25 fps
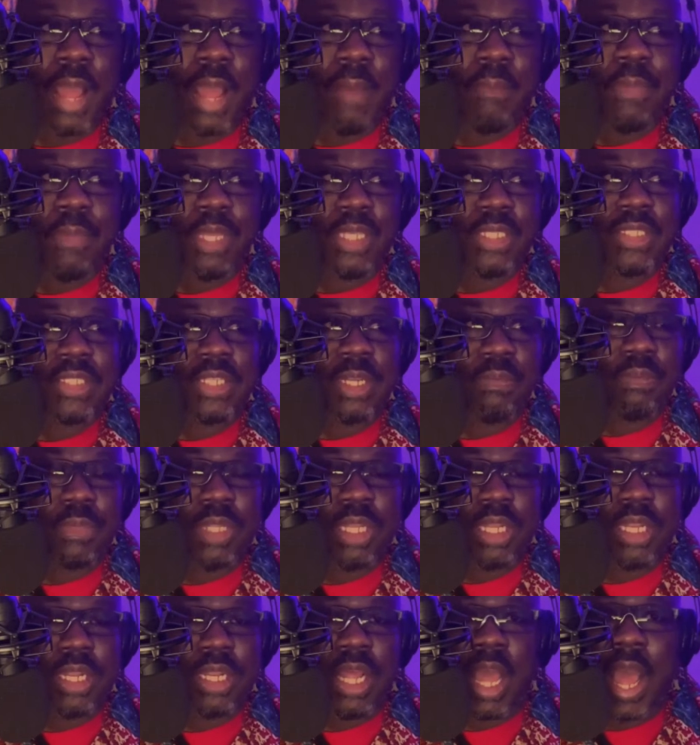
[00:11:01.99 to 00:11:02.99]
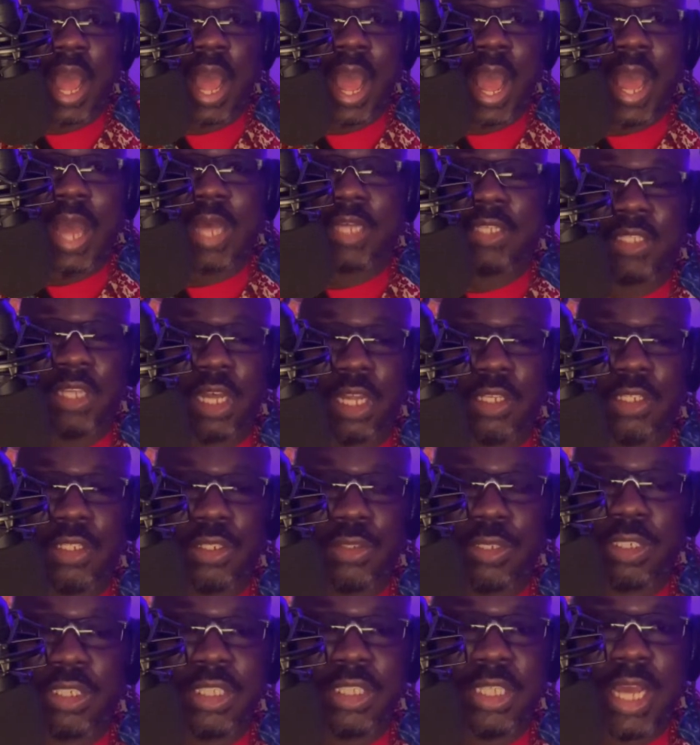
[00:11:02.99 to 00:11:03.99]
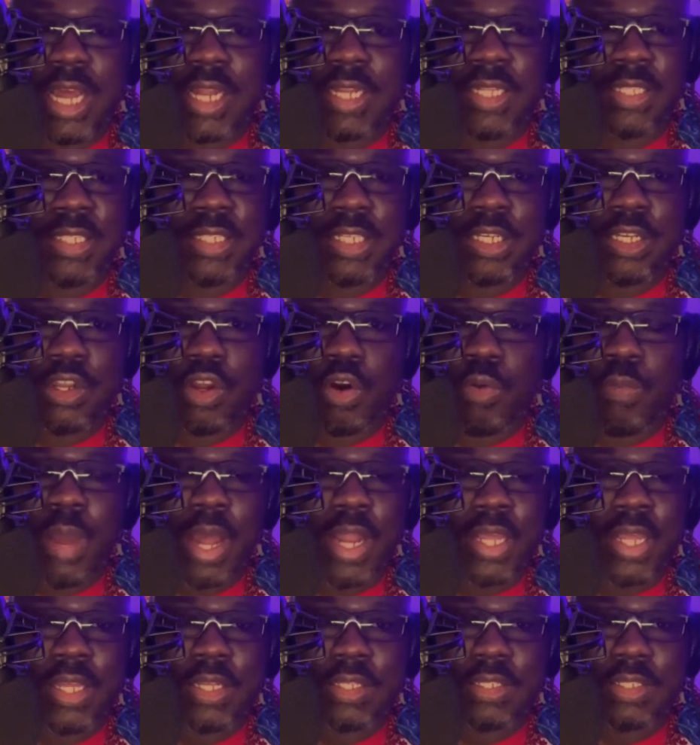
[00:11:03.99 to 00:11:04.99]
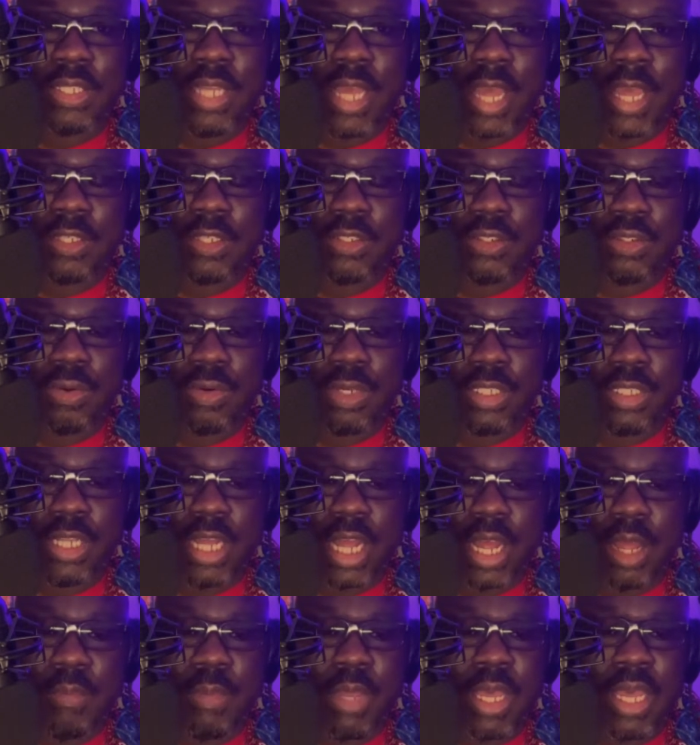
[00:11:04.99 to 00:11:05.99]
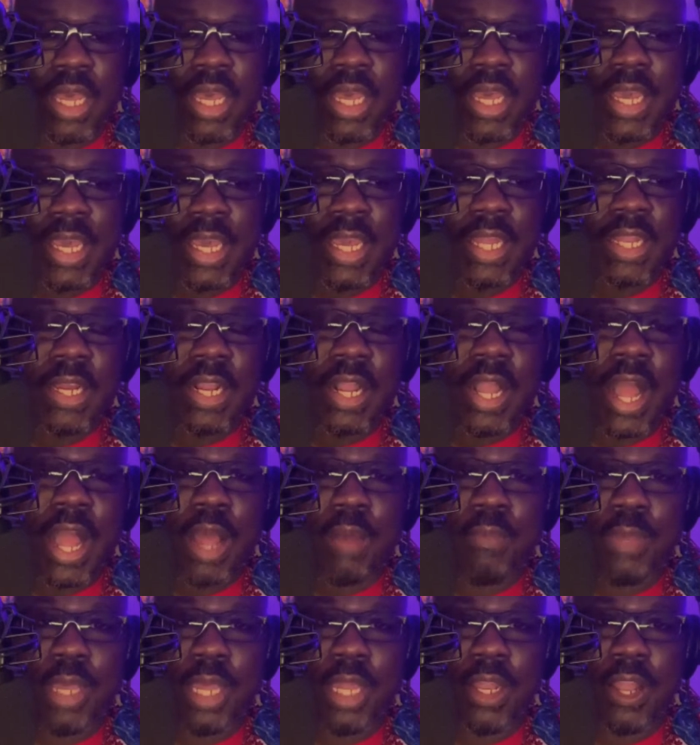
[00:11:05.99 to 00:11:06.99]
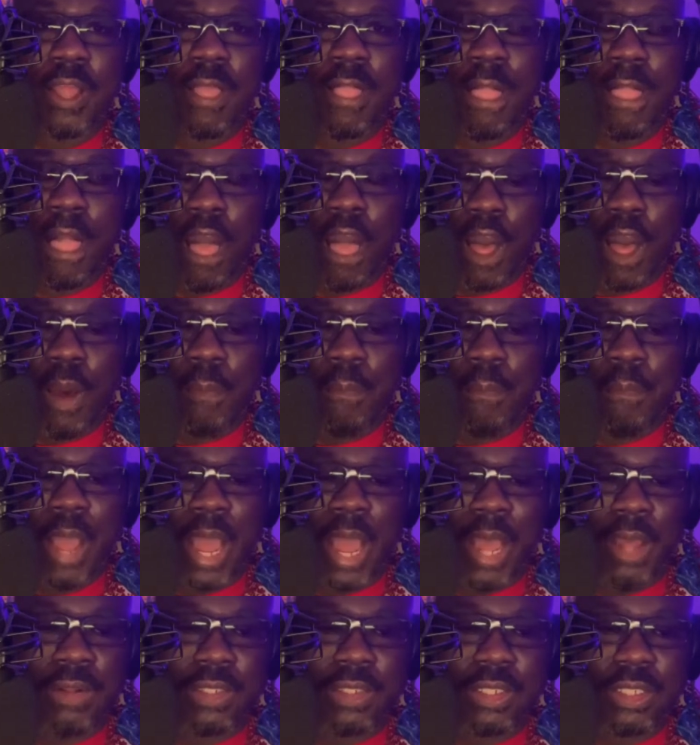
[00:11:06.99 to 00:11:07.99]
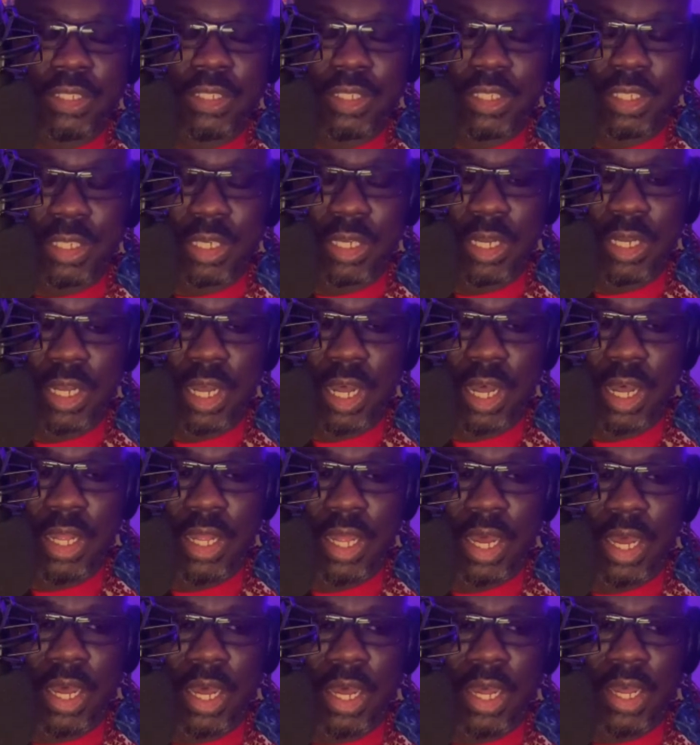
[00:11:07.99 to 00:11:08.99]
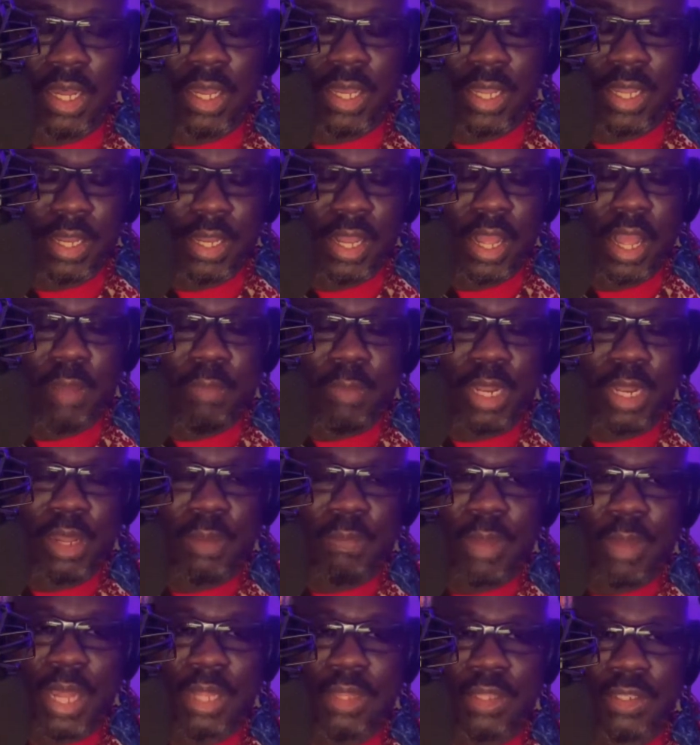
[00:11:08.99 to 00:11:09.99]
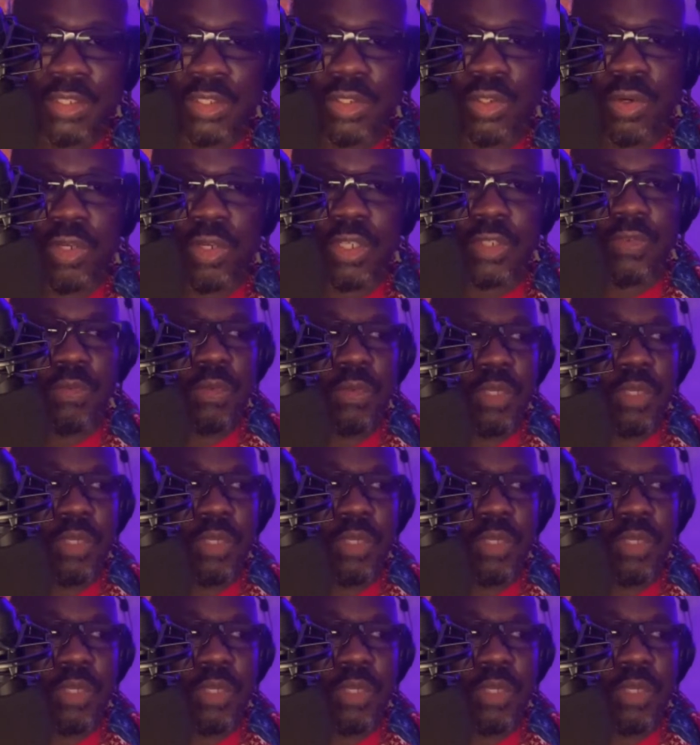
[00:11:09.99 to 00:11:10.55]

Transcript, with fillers: I missed something, I saw Latricia. I didn't see nobody else tag Storytime in a comment about the uh, uh, in a comment about the stories